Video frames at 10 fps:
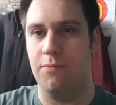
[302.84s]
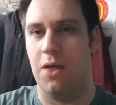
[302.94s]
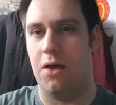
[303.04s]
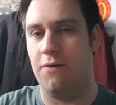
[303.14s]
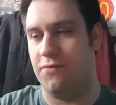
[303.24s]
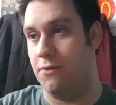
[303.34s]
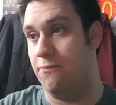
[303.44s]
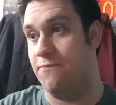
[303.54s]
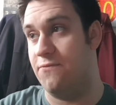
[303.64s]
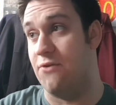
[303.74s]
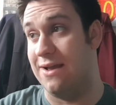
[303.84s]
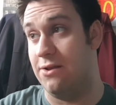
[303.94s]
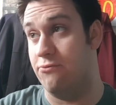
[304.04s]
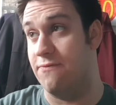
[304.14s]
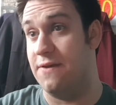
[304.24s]
after
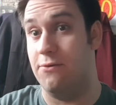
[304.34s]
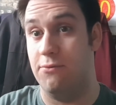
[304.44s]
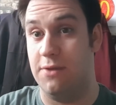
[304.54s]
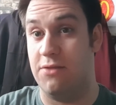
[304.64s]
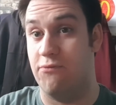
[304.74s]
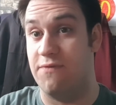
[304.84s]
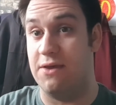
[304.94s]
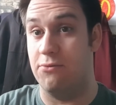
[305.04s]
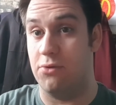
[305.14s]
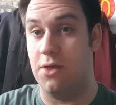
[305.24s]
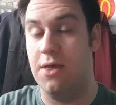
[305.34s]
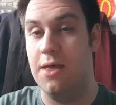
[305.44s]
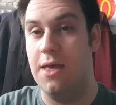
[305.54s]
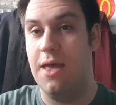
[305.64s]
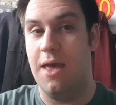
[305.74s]
Dracula is revealed
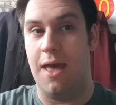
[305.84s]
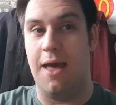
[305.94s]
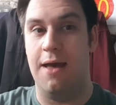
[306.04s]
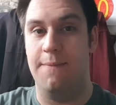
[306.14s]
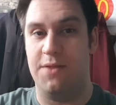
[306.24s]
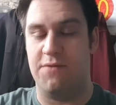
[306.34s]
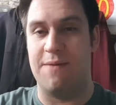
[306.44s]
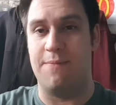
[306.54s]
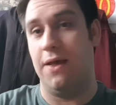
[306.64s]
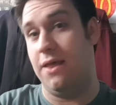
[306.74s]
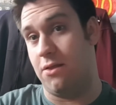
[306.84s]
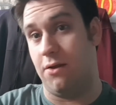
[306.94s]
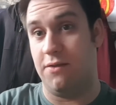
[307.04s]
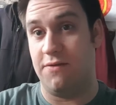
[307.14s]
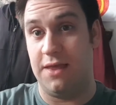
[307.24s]
as a vampire, he's
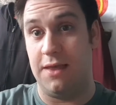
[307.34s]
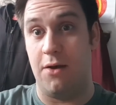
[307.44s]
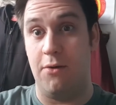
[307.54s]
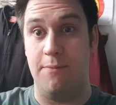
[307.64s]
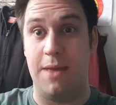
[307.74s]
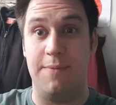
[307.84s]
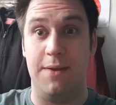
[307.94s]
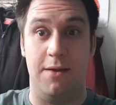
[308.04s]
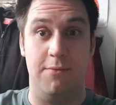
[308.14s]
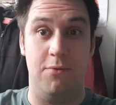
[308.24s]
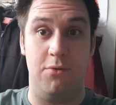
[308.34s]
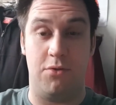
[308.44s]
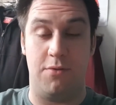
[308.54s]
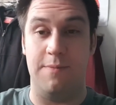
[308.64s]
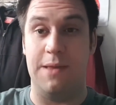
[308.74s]
starting to see, oh, maybe
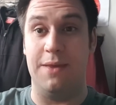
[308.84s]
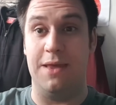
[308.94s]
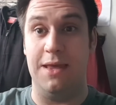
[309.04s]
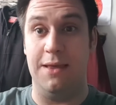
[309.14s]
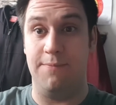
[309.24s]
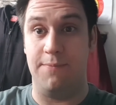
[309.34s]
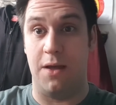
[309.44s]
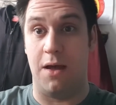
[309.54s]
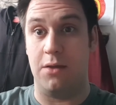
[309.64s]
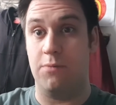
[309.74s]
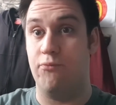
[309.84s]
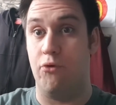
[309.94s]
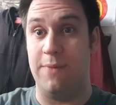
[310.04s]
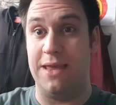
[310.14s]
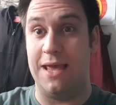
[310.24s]
he
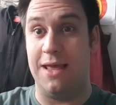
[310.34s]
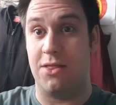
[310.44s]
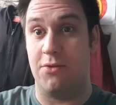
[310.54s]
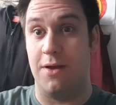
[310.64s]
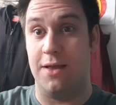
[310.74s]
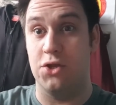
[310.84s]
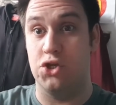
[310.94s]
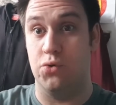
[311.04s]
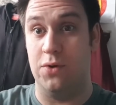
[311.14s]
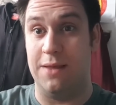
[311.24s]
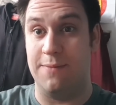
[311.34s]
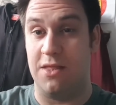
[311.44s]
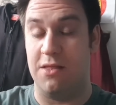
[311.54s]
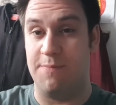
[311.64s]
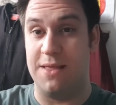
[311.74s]
brought me here so I could join him as
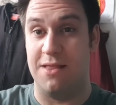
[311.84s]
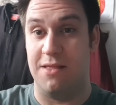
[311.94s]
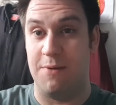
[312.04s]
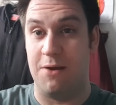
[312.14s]
his business